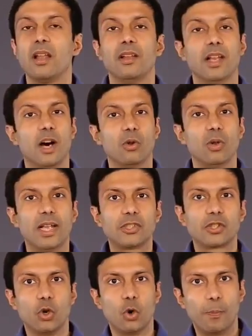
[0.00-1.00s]
Now let's
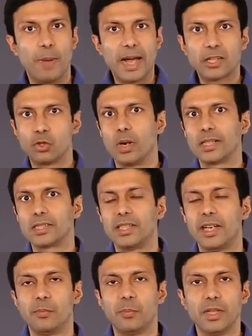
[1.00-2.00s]
go back to our
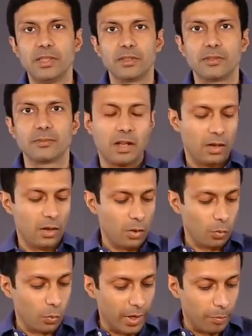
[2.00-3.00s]
statement.
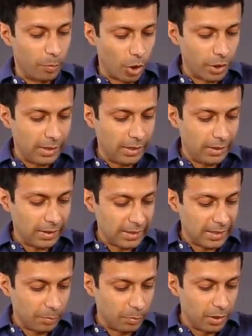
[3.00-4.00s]
When a body
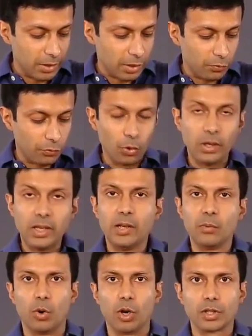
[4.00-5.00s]
is immersed fully
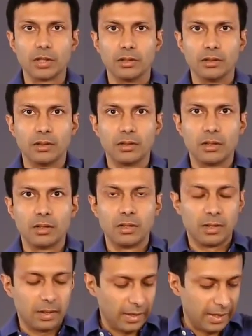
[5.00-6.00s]
in water,
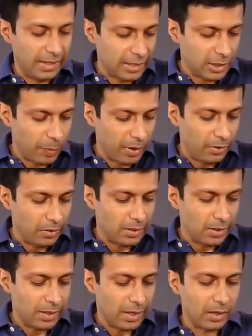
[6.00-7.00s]
it
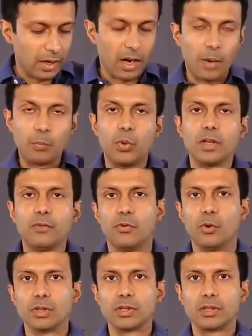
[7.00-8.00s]
experiences an upward
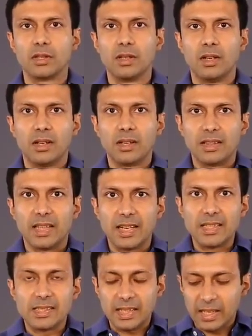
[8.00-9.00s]
force that
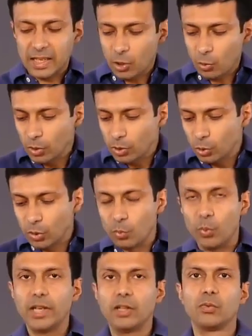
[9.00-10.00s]
is equal to the
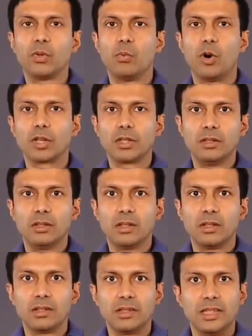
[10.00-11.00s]
weight of the water
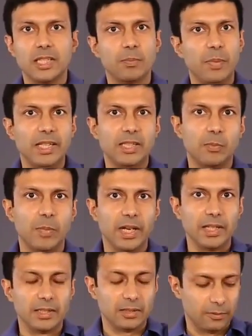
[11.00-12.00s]
displaced by
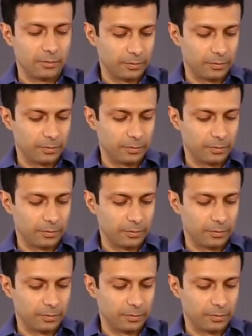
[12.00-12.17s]
it.